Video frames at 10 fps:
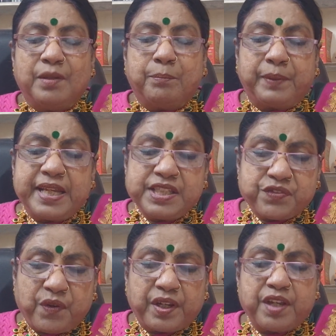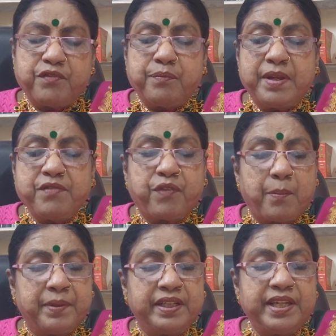Please forgive me for
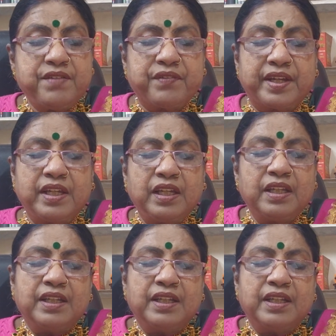believing